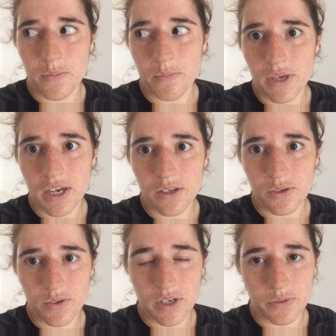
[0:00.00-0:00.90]
Me
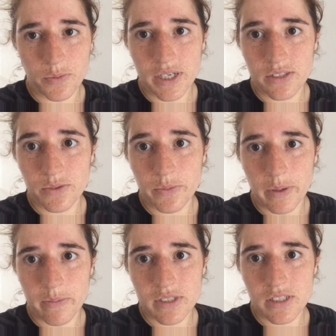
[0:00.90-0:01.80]
and White
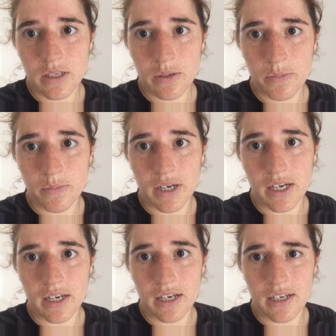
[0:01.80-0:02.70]
Supremacy
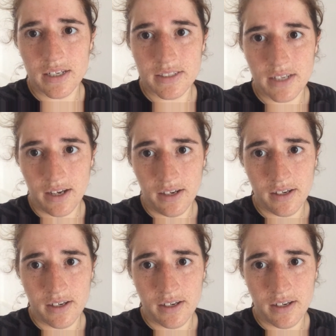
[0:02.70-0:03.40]
by Layla Saad,